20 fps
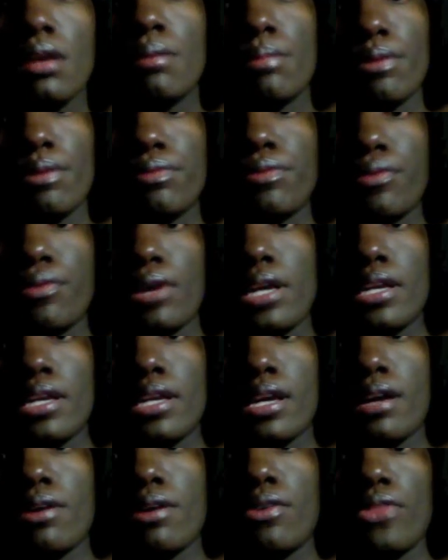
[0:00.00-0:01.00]
But for right
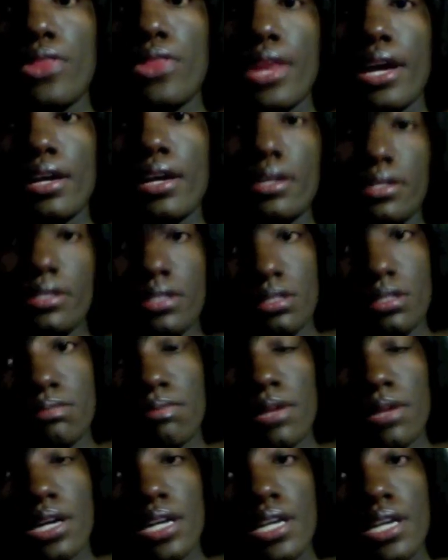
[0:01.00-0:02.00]
now, that is
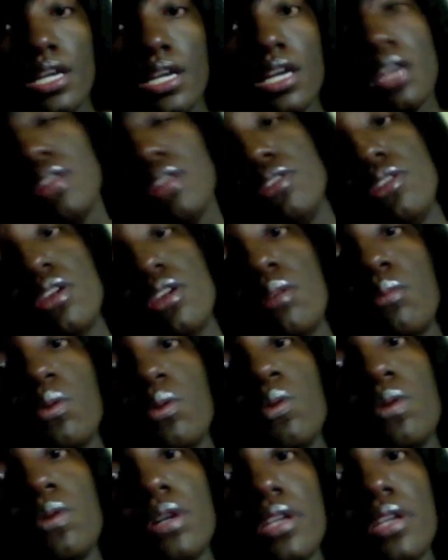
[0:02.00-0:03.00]
my
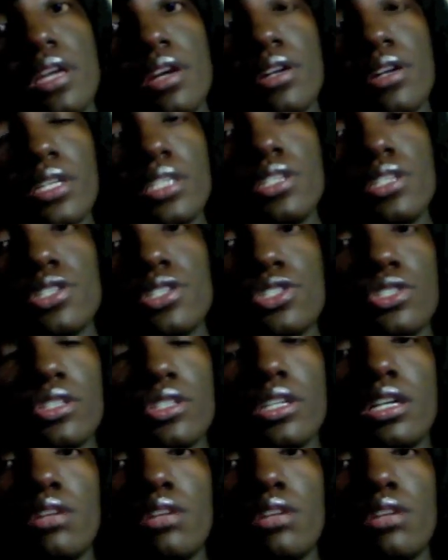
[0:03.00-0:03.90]
#1 hair conditioner.